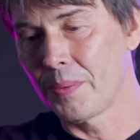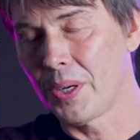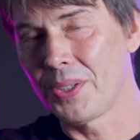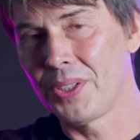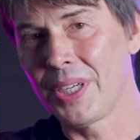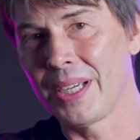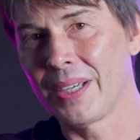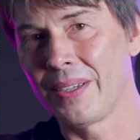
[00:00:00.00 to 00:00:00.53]

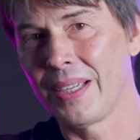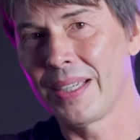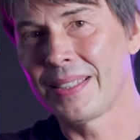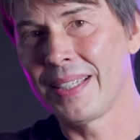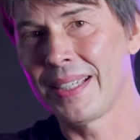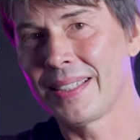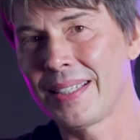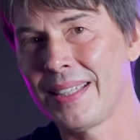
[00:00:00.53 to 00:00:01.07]
watching or
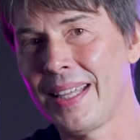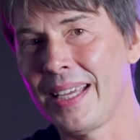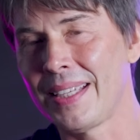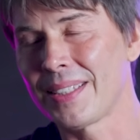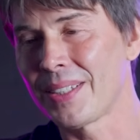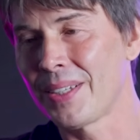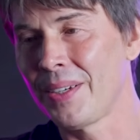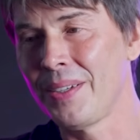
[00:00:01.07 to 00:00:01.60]
listening to
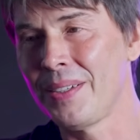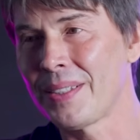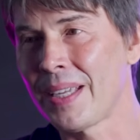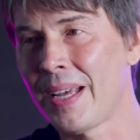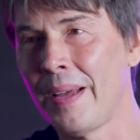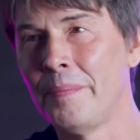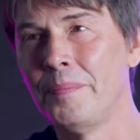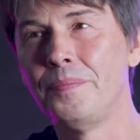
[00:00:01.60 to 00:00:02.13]
this, who's
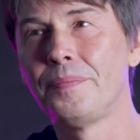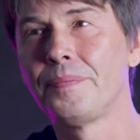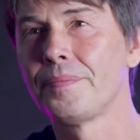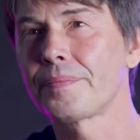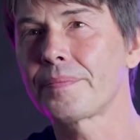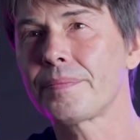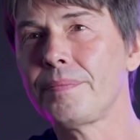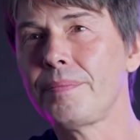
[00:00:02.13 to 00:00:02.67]
um,
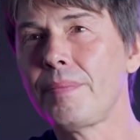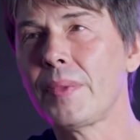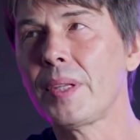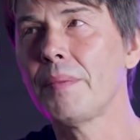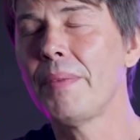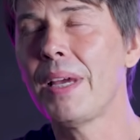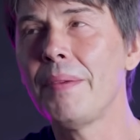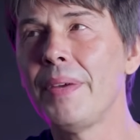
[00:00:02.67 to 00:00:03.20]

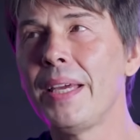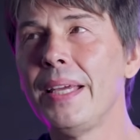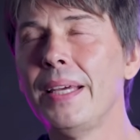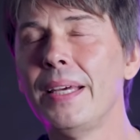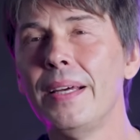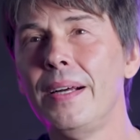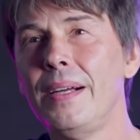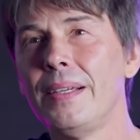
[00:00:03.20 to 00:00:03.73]
maybe,
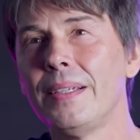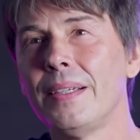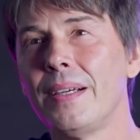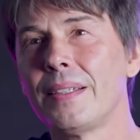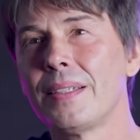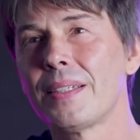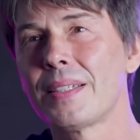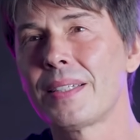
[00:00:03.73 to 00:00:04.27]

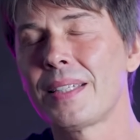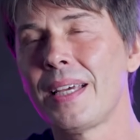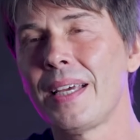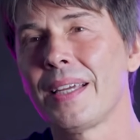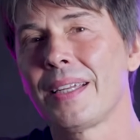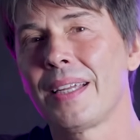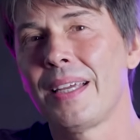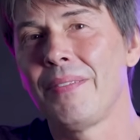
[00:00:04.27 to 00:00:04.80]

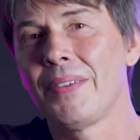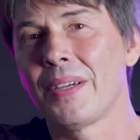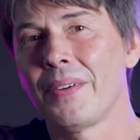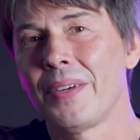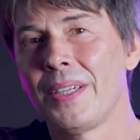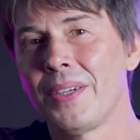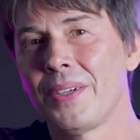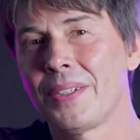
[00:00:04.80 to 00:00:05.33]
certainly if
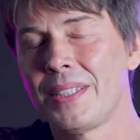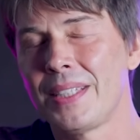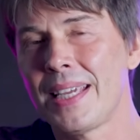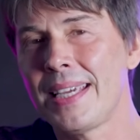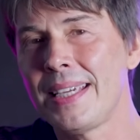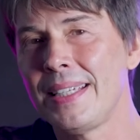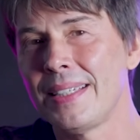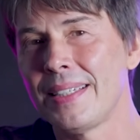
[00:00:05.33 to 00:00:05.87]
you're in your
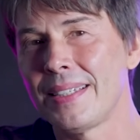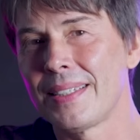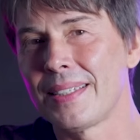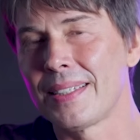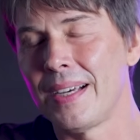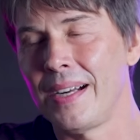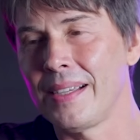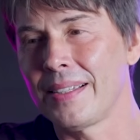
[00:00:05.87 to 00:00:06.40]

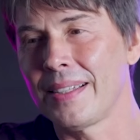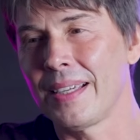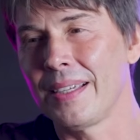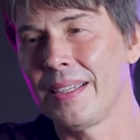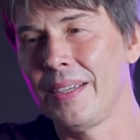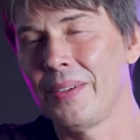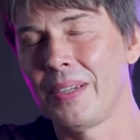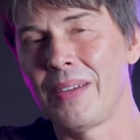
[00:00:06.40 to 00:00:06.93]
teens, I
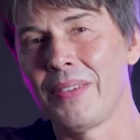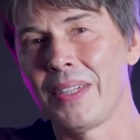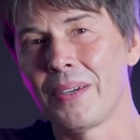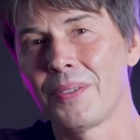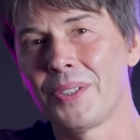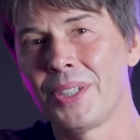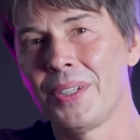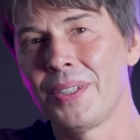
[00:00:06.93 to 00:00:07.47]
think you'll have the
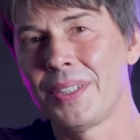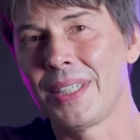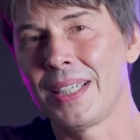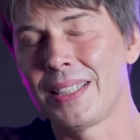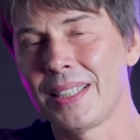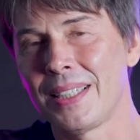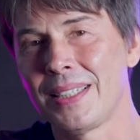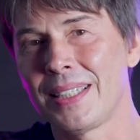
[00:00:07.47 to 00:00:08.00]
opportunity
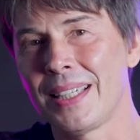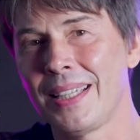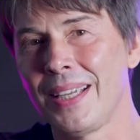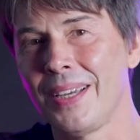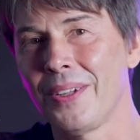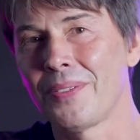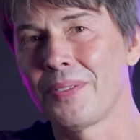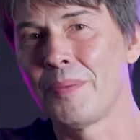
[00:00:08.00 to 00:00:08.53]
to see
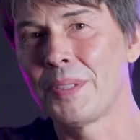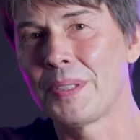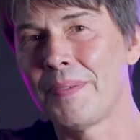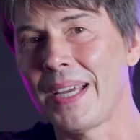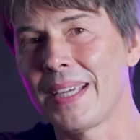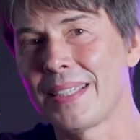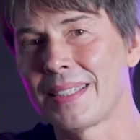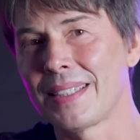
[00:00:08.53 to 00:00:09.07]
the Earth from
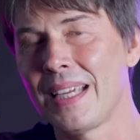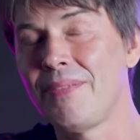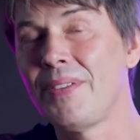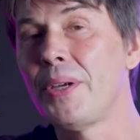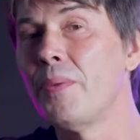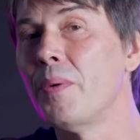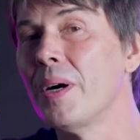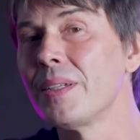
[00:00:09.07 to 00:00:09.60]
space, if
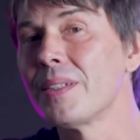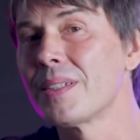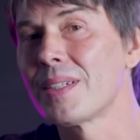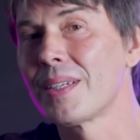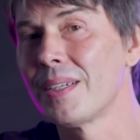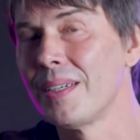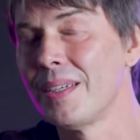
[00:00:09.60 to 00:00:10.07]
you want.